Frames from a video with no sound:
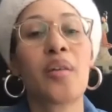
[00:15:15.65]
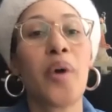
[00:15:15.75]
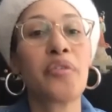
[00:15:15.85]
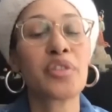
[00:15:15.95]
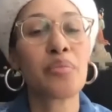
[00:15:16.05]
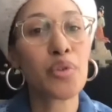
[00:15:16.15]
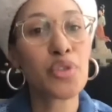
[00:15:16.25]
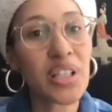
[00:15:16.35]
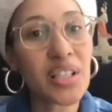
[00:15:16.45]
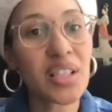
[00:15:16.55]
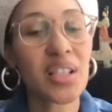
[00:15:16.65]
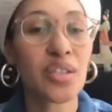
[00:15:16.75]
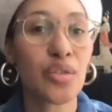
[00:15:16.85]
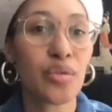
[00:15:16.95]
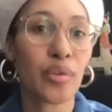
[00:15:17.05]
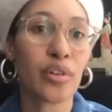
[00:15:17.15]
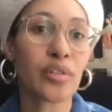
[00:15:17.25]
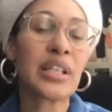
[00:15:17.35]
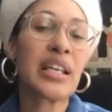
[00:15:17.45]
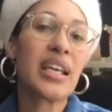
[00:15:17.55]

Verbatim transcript: Waffles and Mochi into this new world,